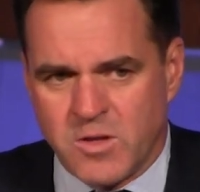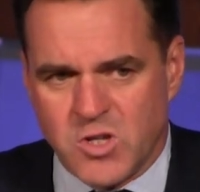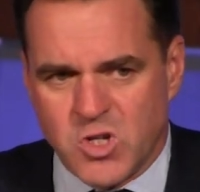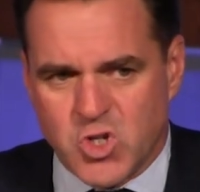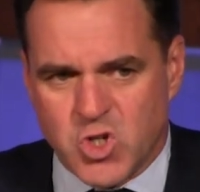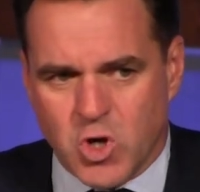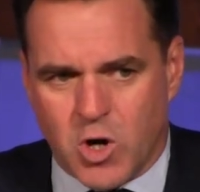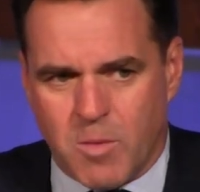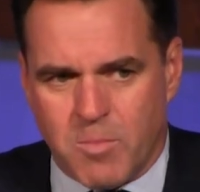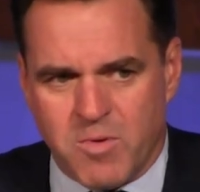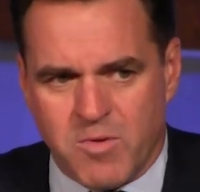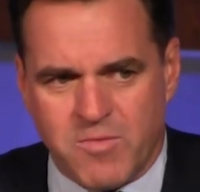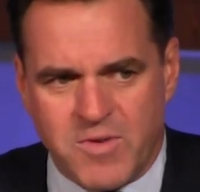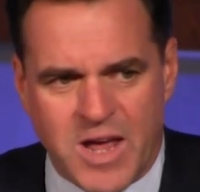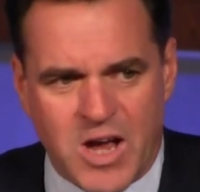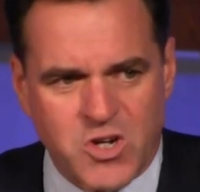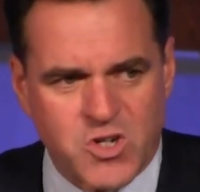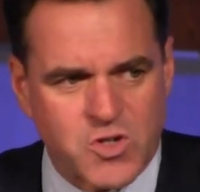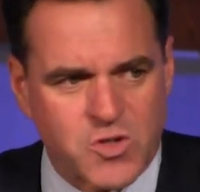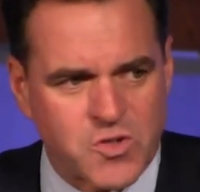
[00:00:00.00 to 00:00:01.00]
the job of
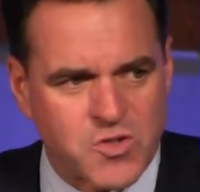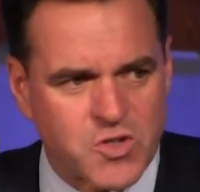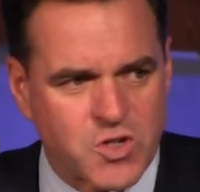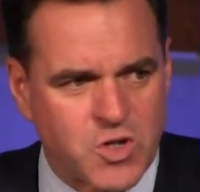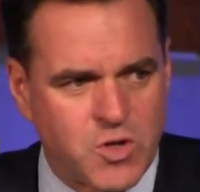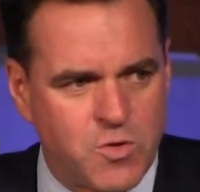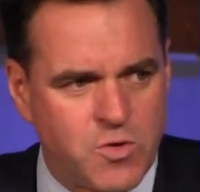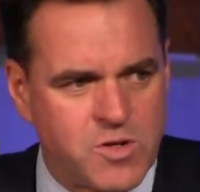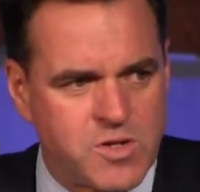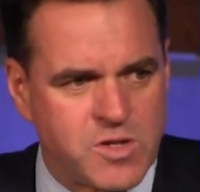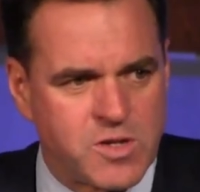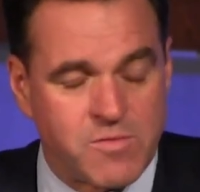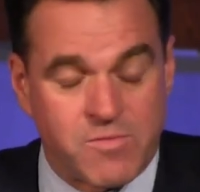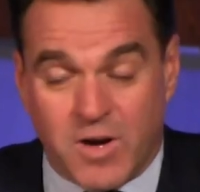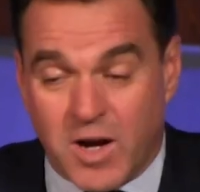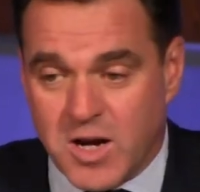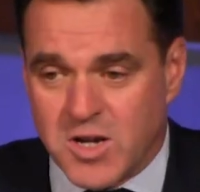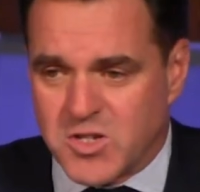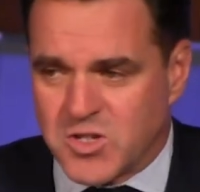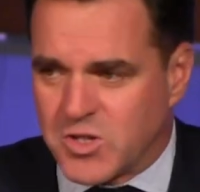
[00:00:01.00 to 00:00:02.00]
National Security
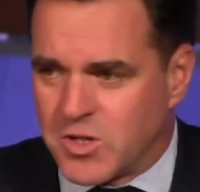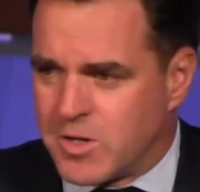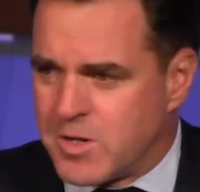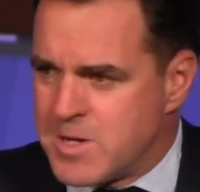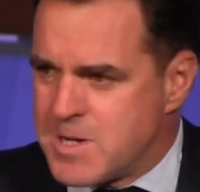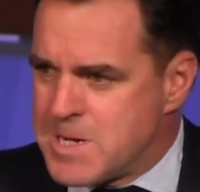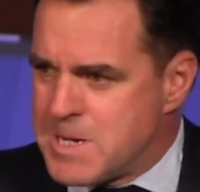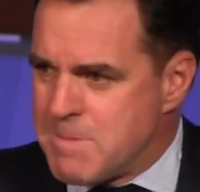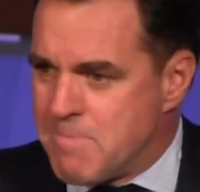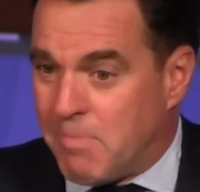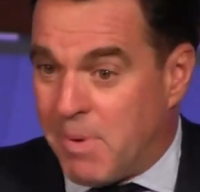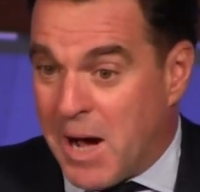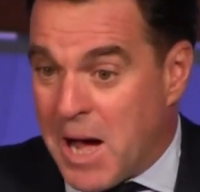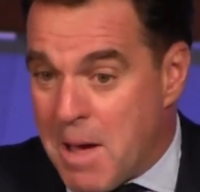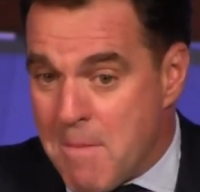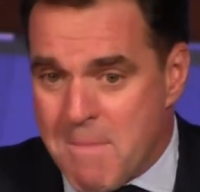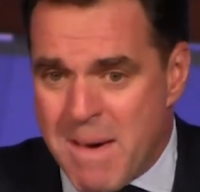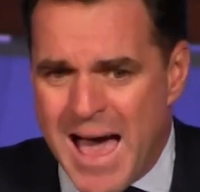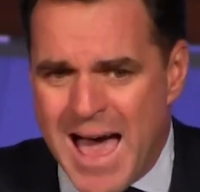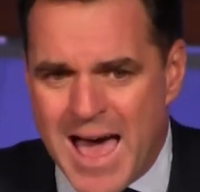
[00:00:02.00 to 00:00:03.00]
Advisor
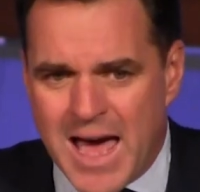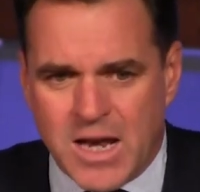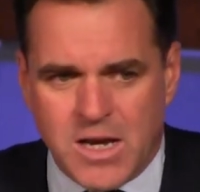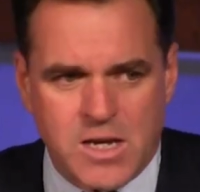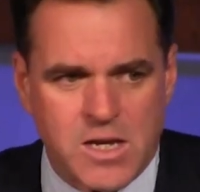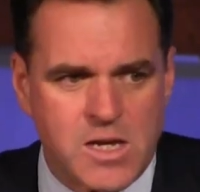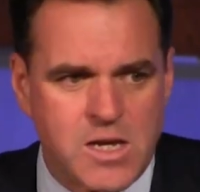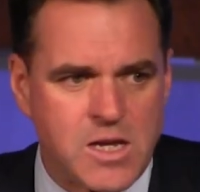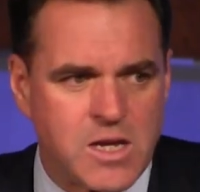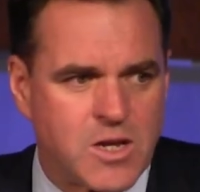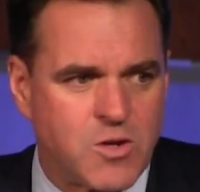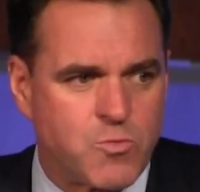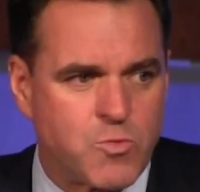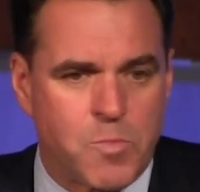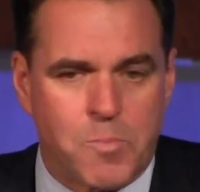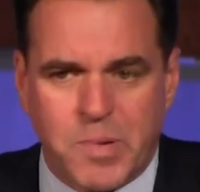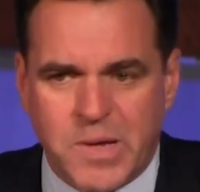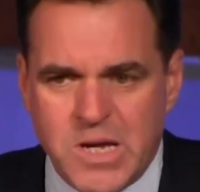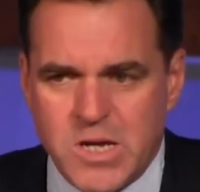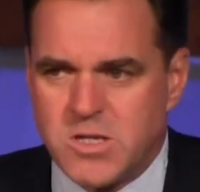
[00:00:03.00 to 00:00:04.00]
by a man he had
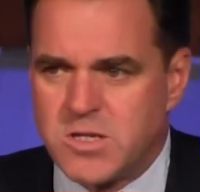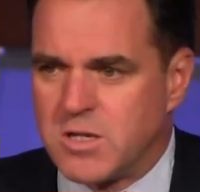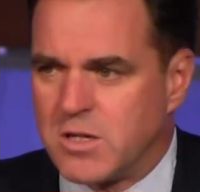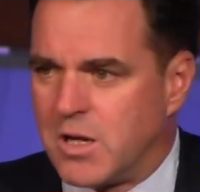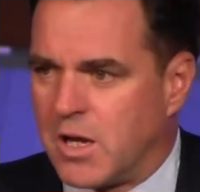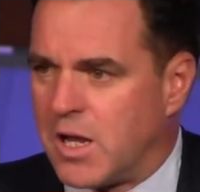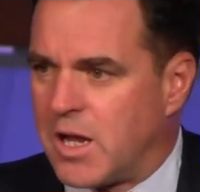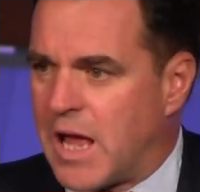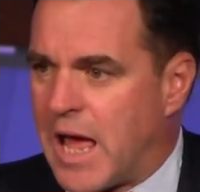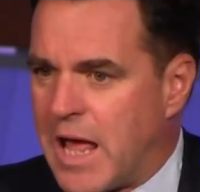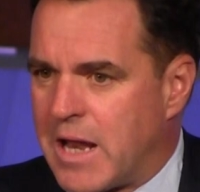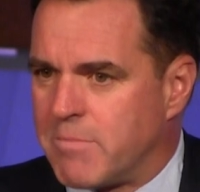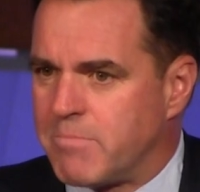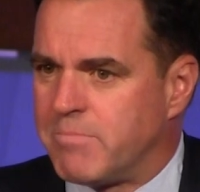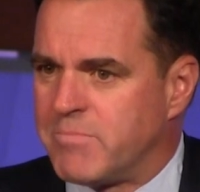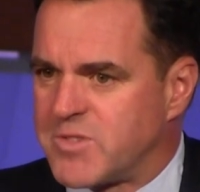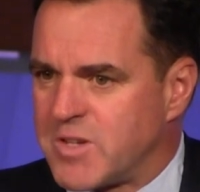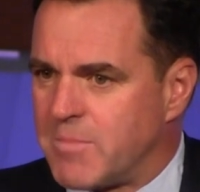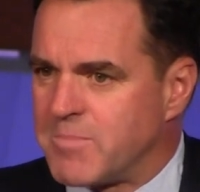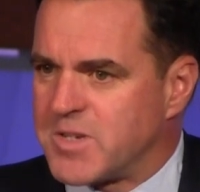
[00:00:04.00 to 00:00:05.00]
repeatedly and
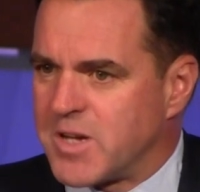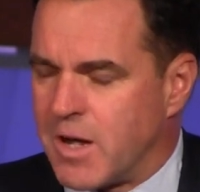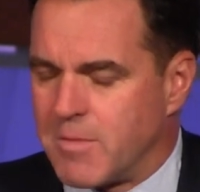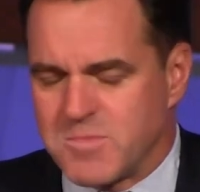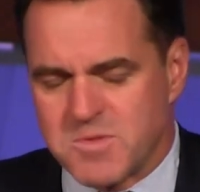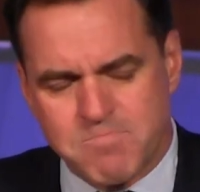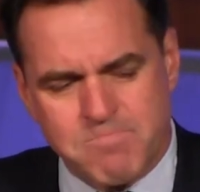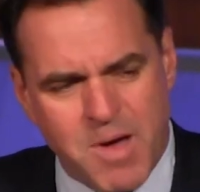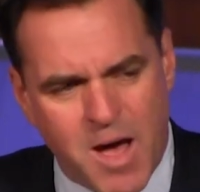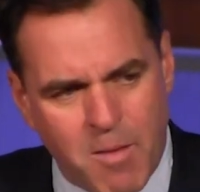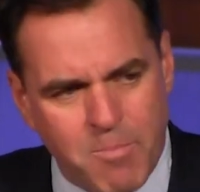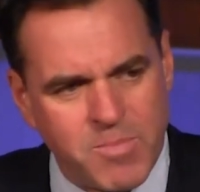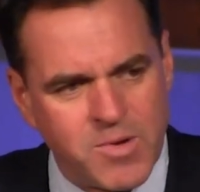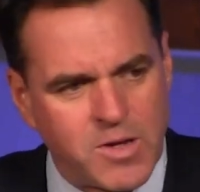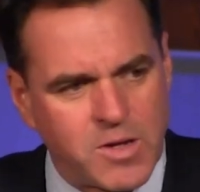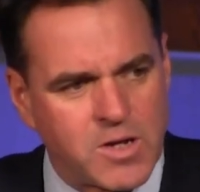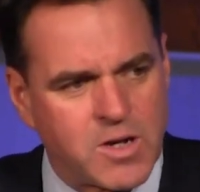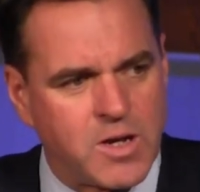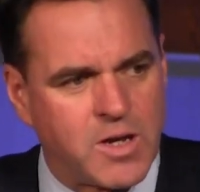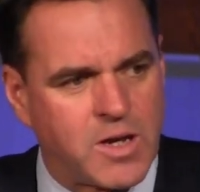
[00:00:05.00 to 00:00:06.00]
sometimes
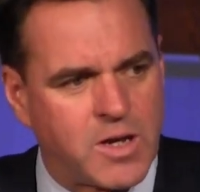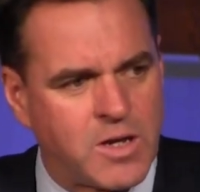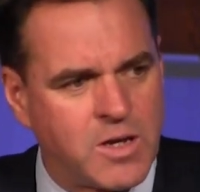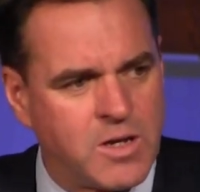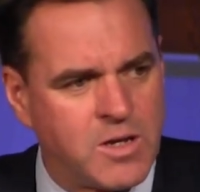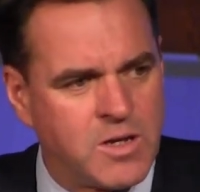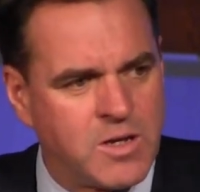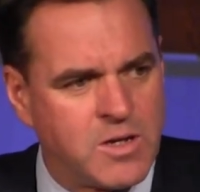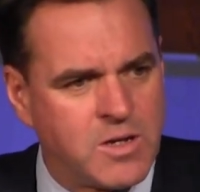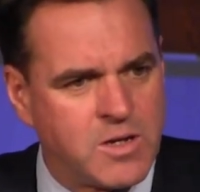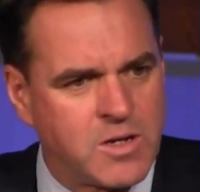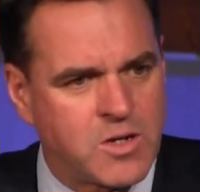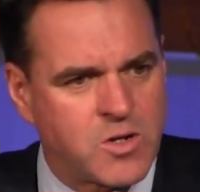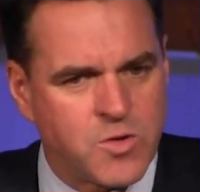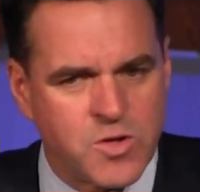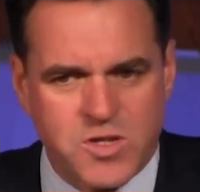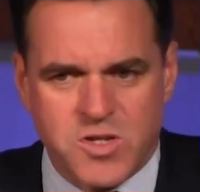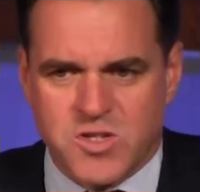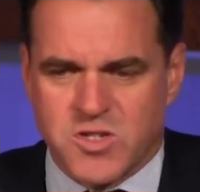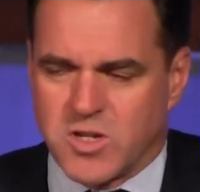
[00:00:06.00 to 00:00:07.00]
publicly
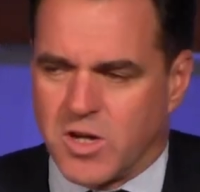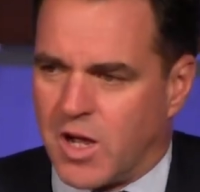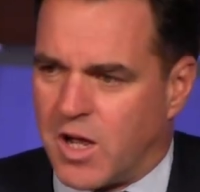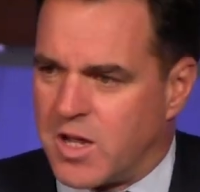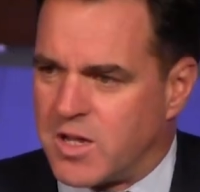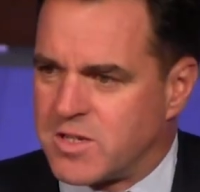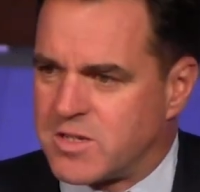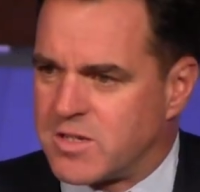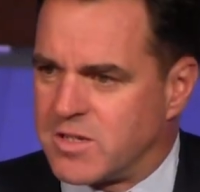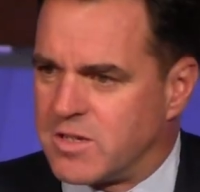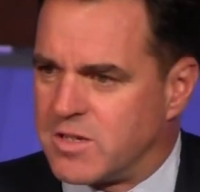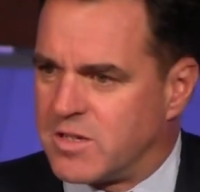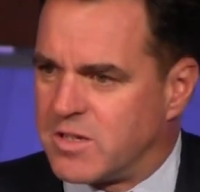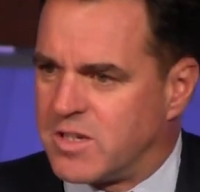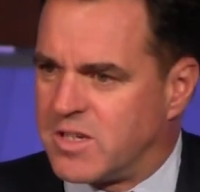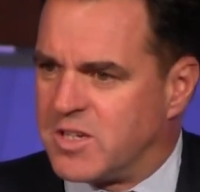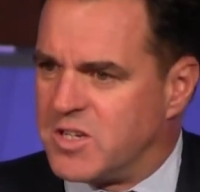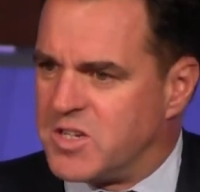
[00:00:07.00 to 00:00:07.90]
criticized and